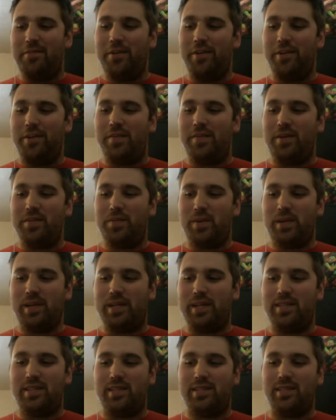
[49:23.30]
your emails
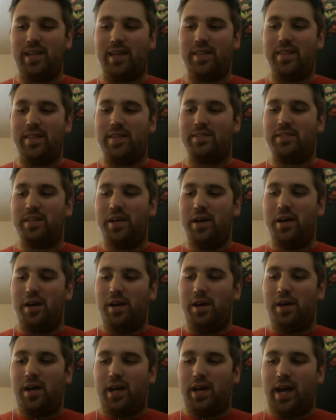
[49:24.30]
because it's this
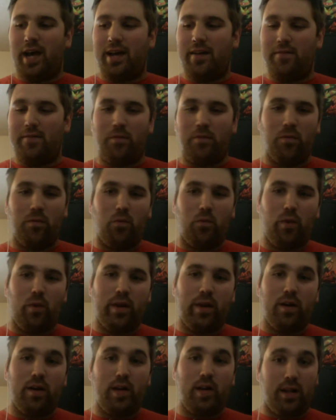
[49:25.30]
kind of
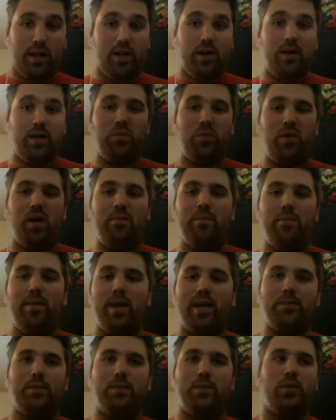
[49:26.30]
weird, in a good way,
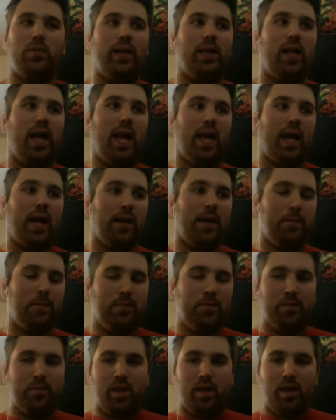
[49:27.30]
mix between an
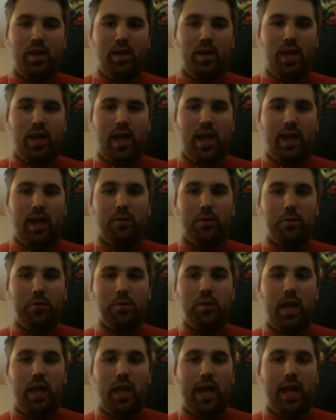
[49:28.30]

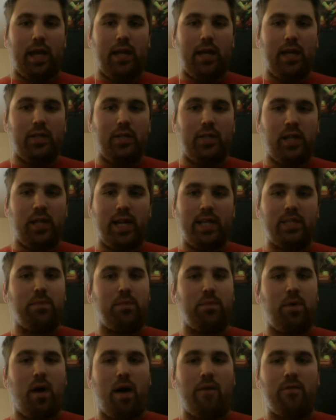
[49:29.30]
old Chinese
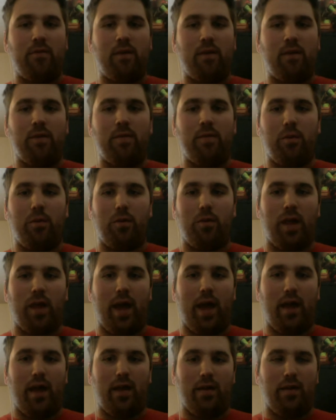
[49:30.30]
proverb or
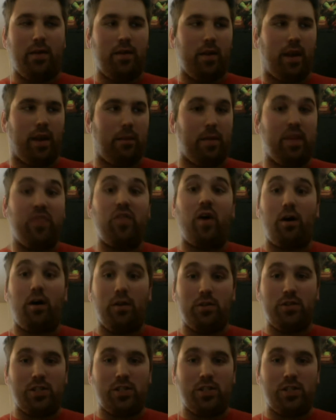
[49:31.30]
mythology.